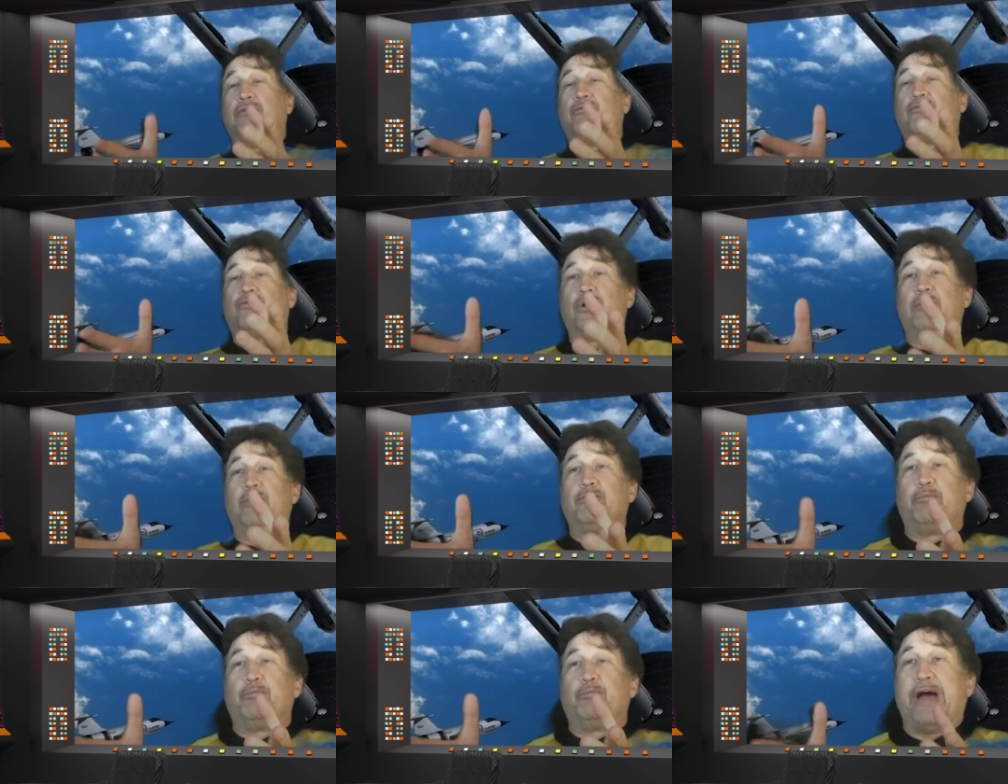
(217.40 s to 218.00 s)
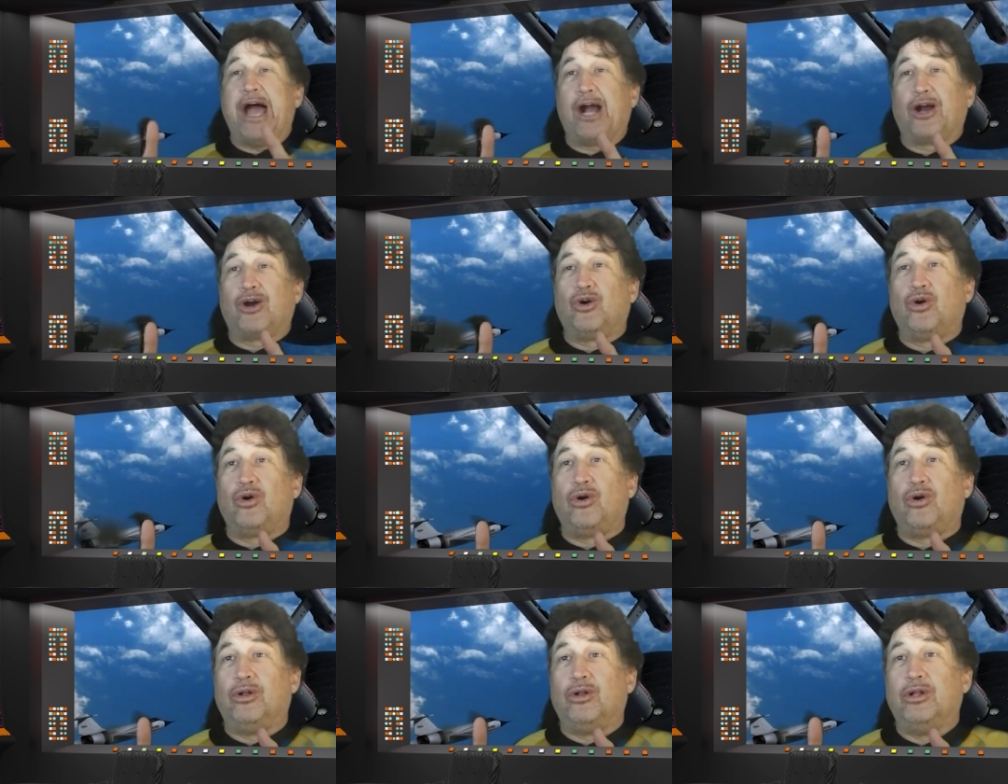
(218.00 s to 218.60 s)
from the black
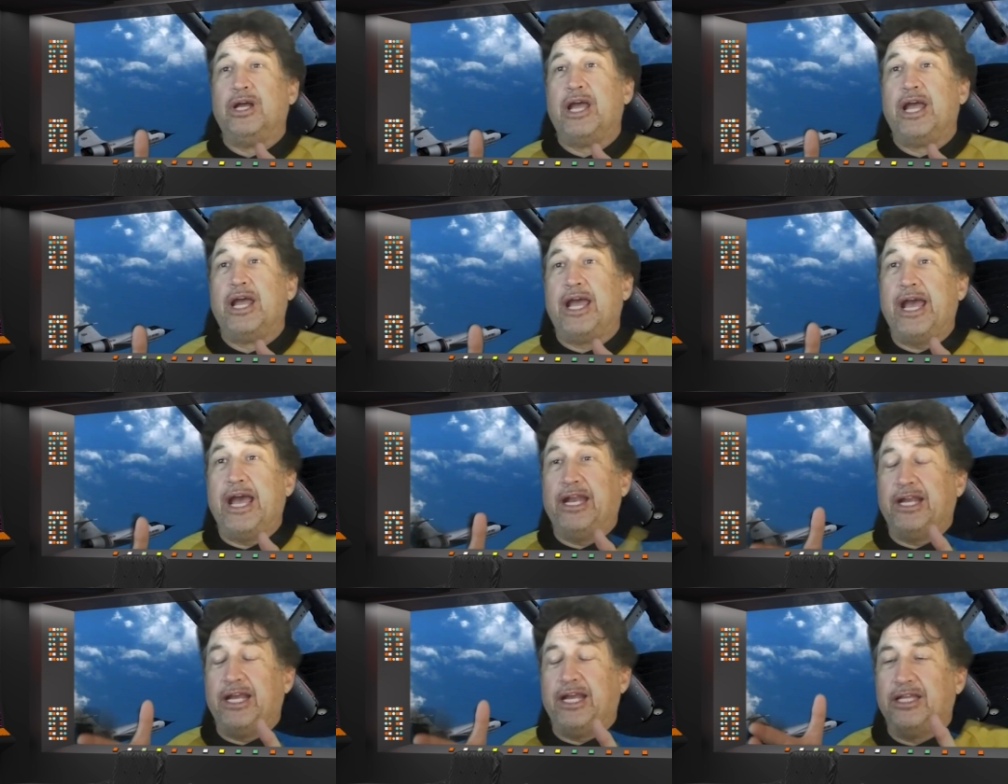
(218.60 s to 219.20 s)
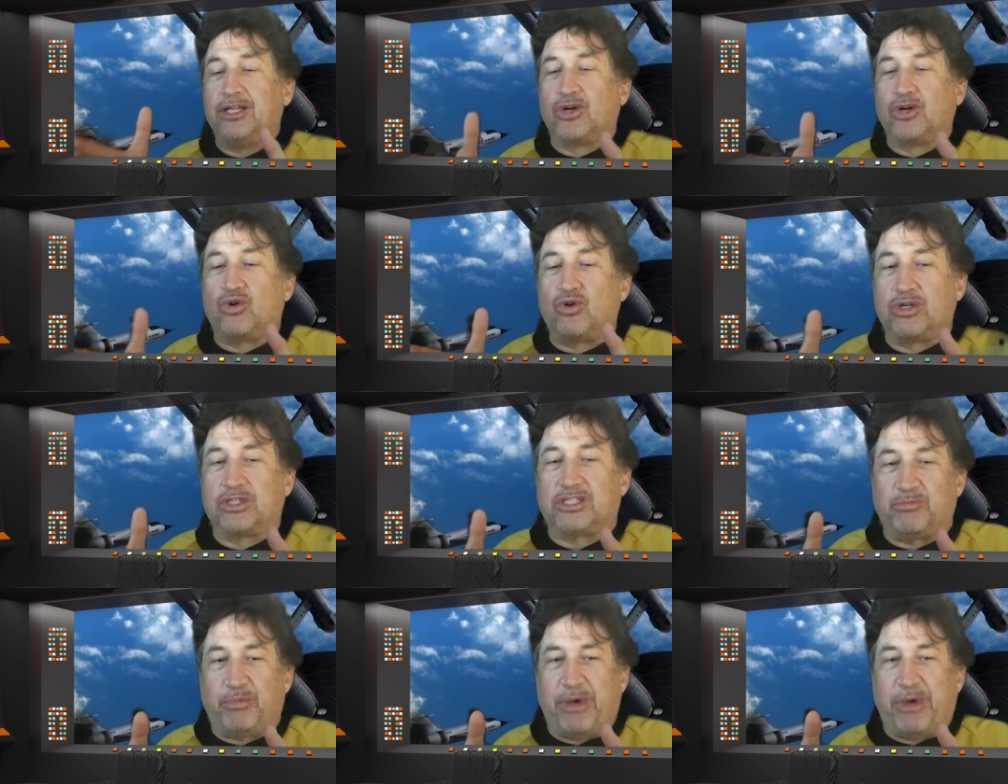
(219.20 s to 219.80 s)
hole. And in the
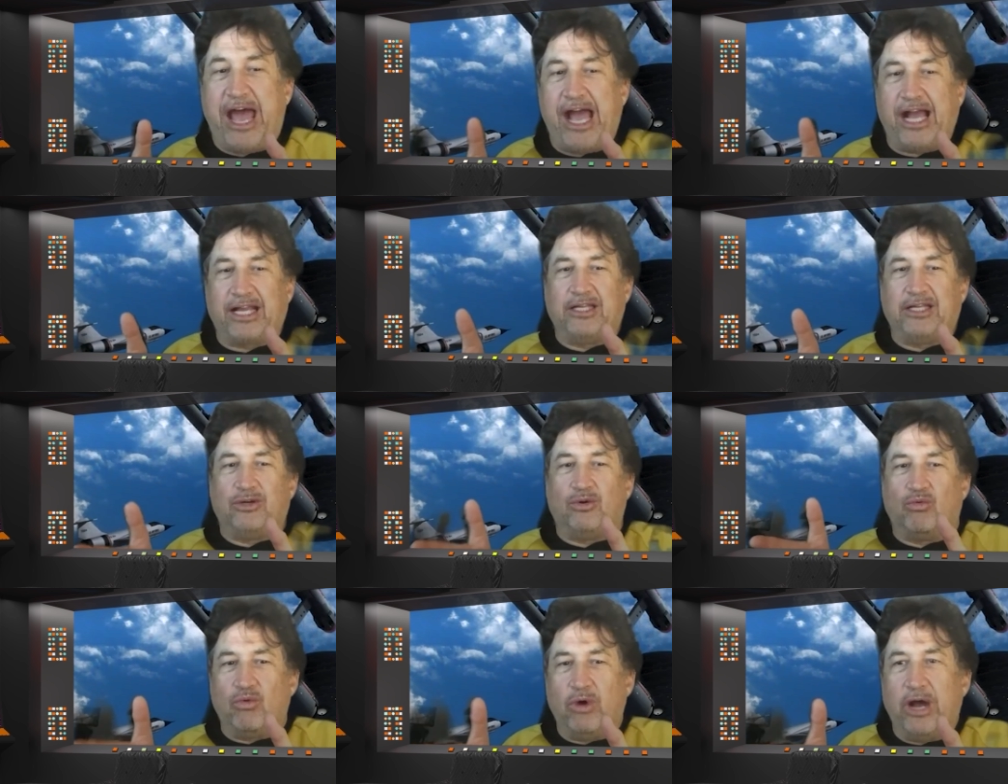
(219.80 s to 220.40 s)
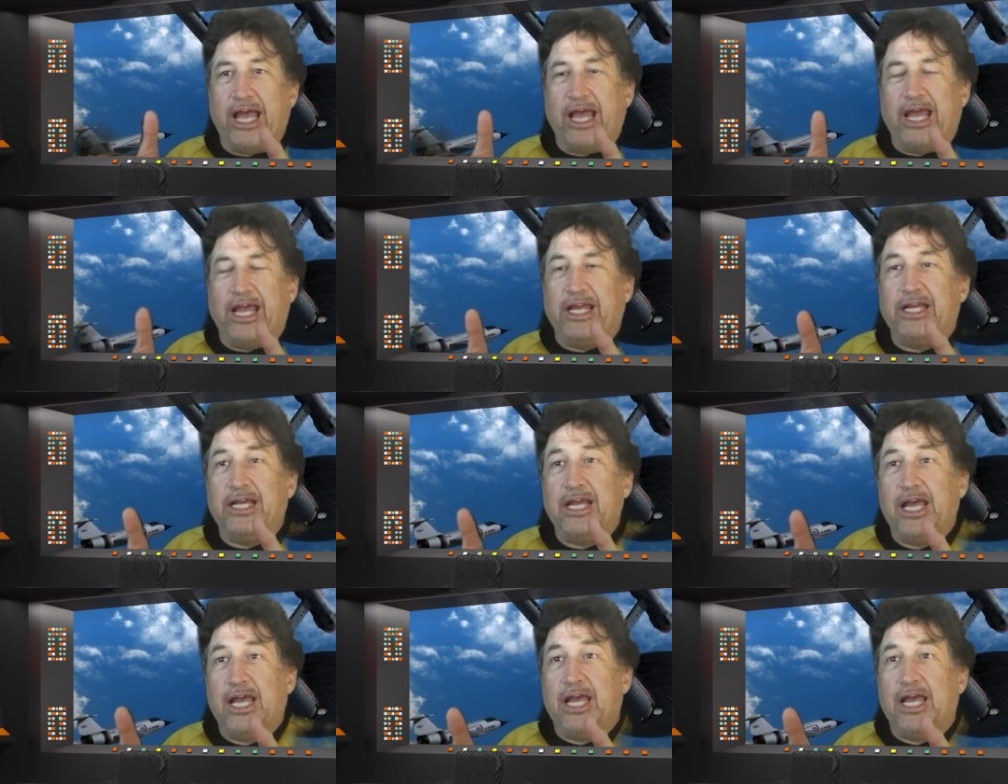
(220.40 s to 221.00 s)
course of backing away,